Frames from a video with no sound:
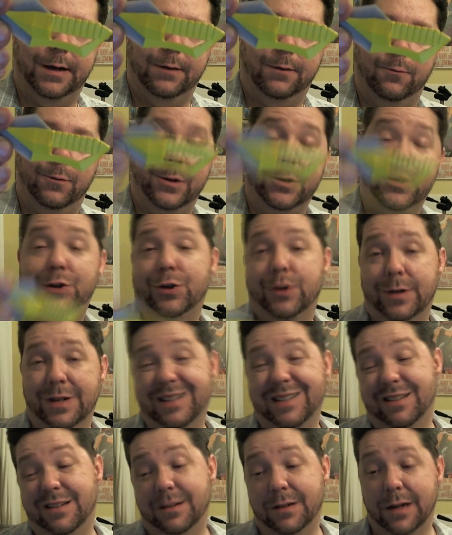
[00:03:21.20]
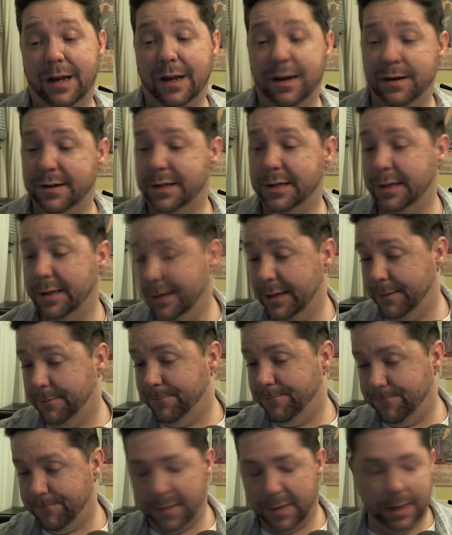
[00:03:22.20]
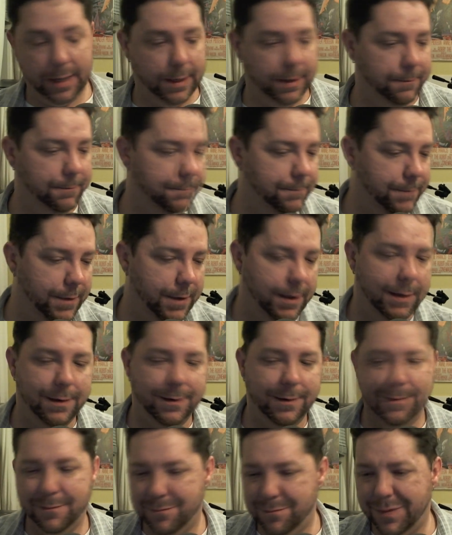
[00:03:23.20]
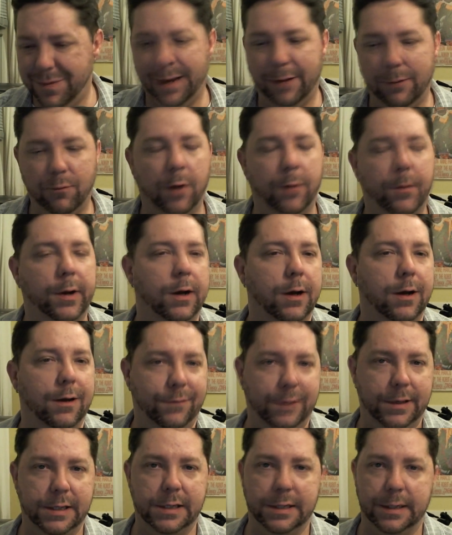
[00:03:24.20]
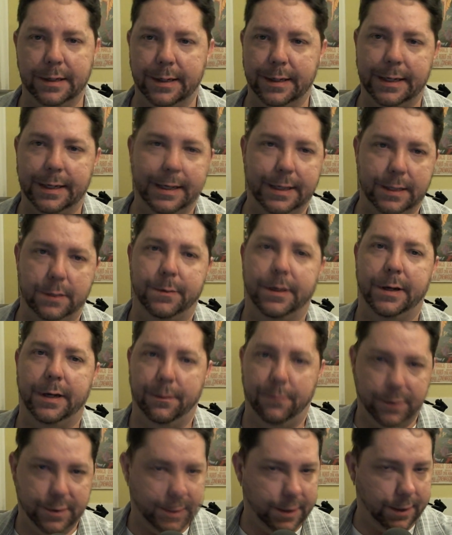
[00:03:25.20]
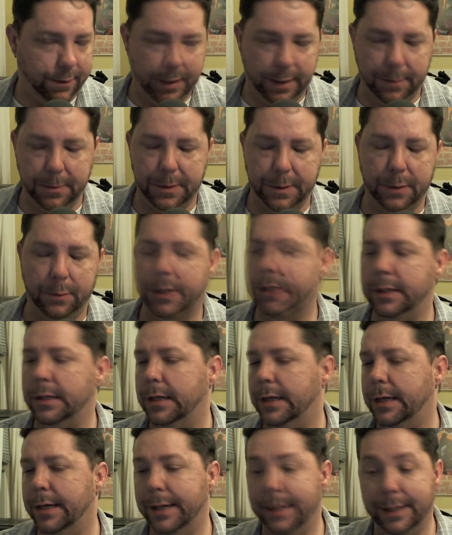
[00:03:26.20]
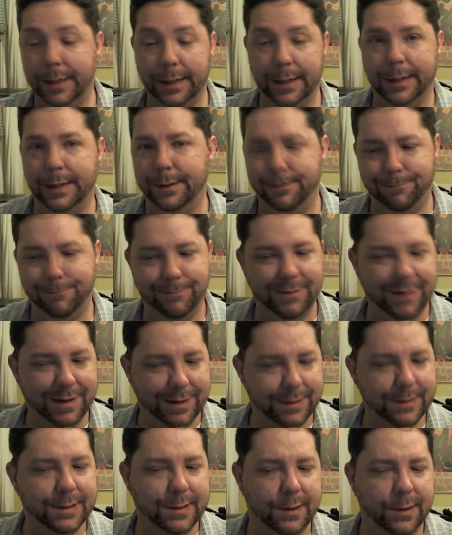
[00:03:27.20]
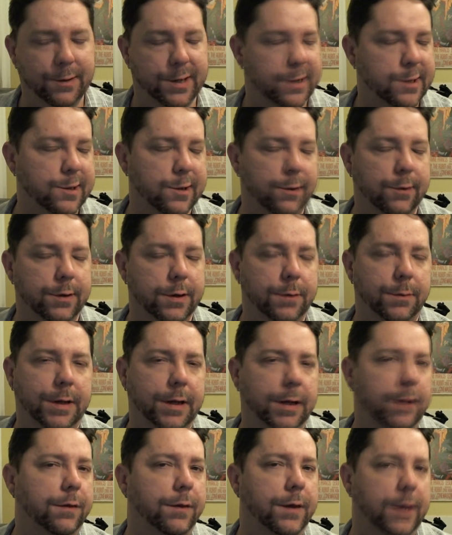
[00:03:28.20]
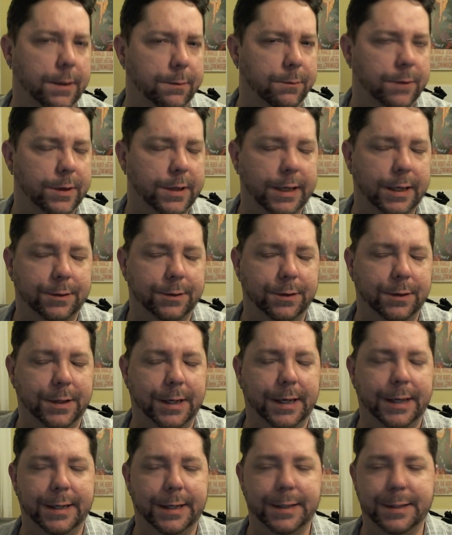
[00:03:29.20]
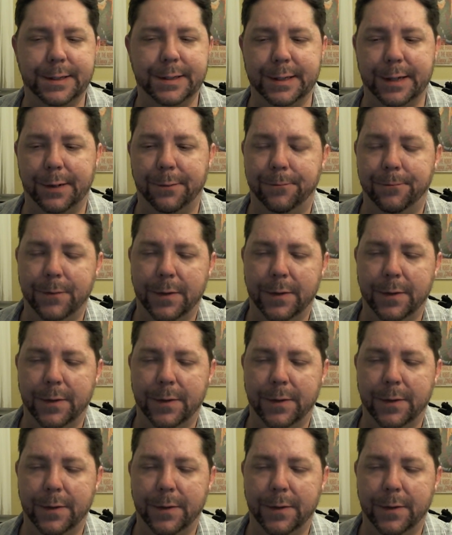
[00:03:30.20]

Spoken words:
which is honestly paint rubbing off easily was a theme with the Red Lion, and it's already starting to be a theme with the Yellow Lion. So